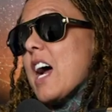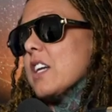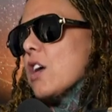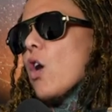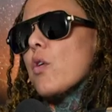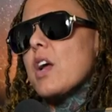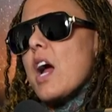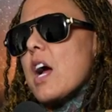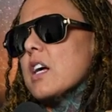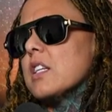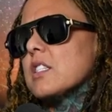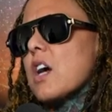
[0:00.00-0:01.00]
Yeah. Oh
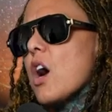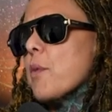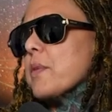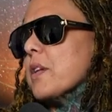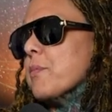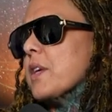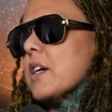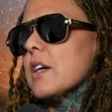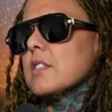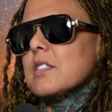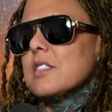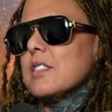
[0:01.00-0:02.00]
yeah, it's coming
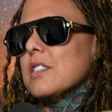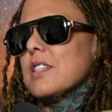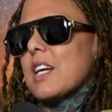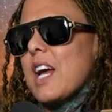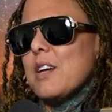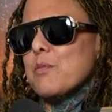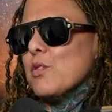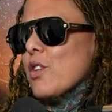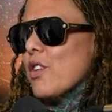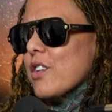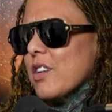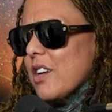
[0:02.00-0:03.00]
because the game's
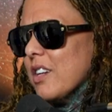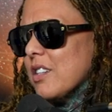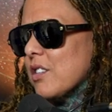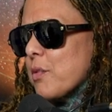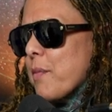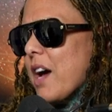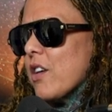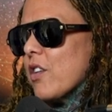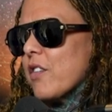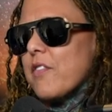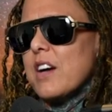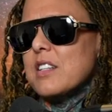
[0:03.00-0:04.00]
dirty, and it doesn't
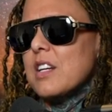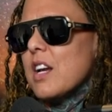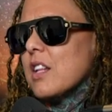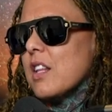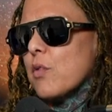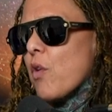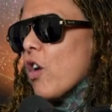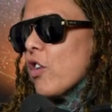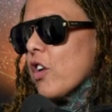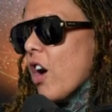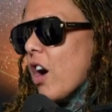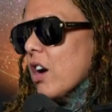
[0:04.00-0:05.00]
matter if I did anything wrong
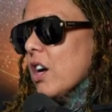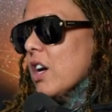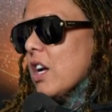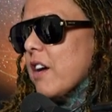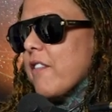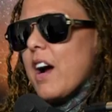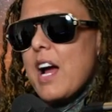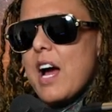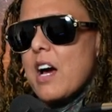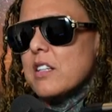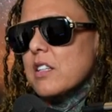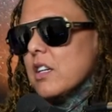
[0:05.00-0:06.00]
or not. If I
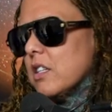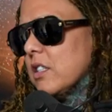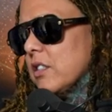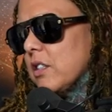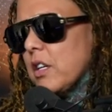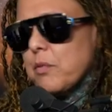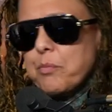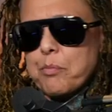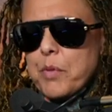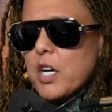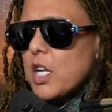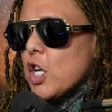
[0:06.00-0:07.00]
had uh,
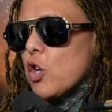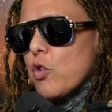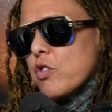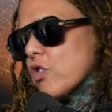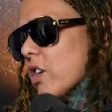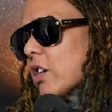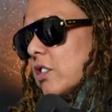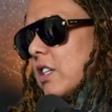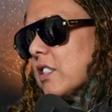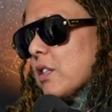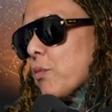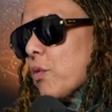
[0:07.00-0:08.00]
money or drugs
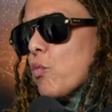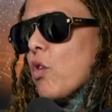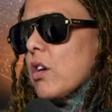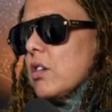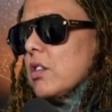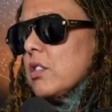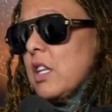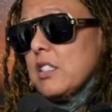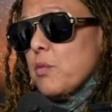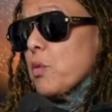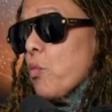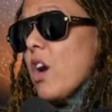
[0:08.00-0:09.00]
that someone that
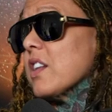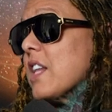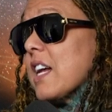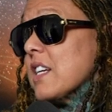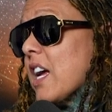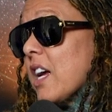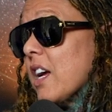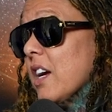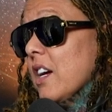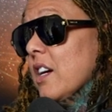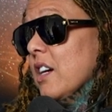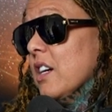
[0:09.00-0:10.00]
someone wanted that day
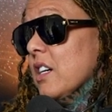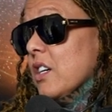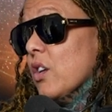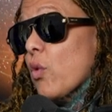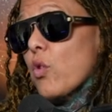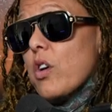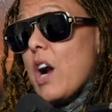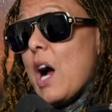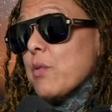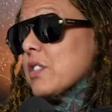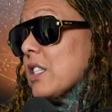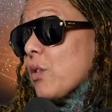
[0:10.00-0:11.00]
or I
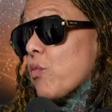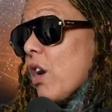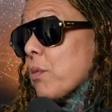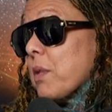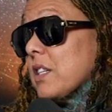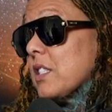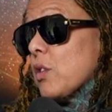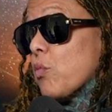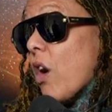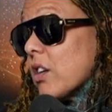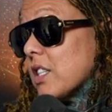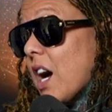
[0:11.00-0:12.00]
was in the wrong place at the
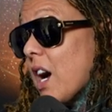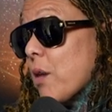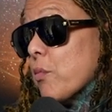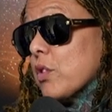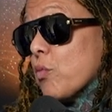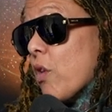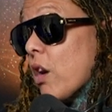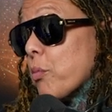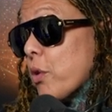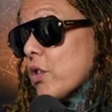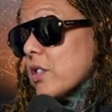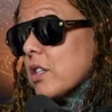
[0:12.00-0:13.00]
wrong time with the wrong
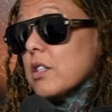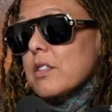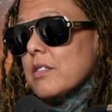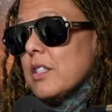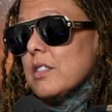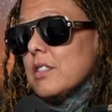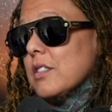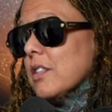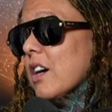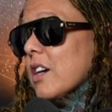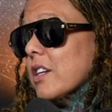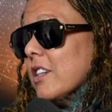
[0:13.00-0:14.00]
person, it's
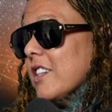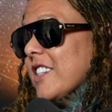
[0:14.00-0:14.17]
done.